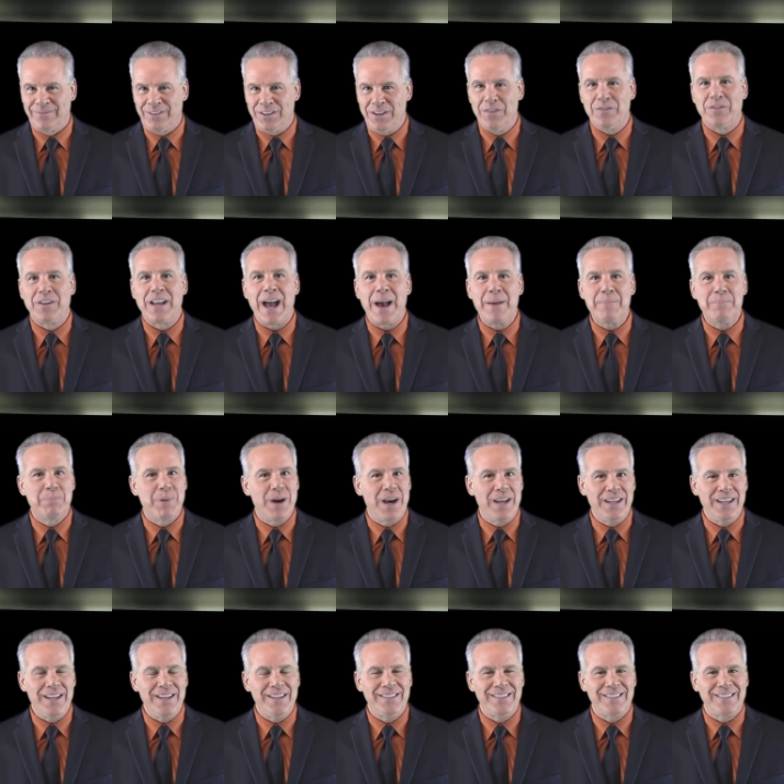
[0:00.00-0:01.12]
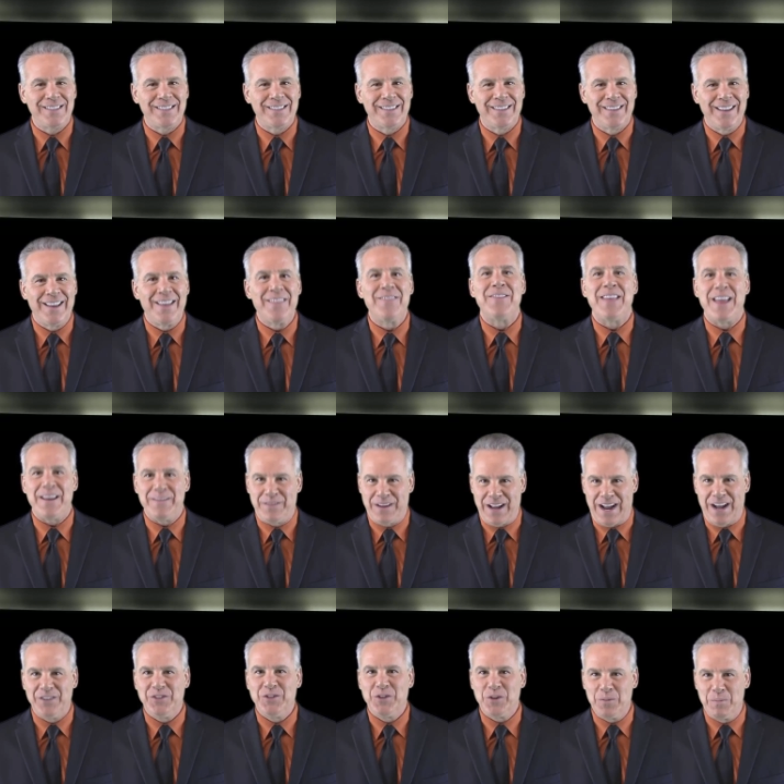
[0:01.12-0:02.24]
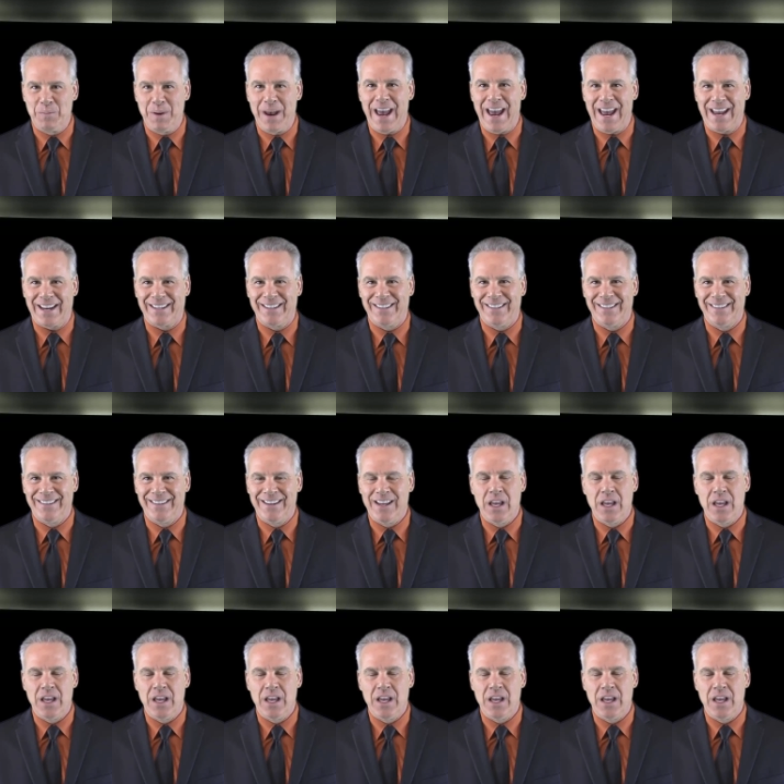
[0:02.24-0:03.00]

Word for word: You've got buddies, they've got your back.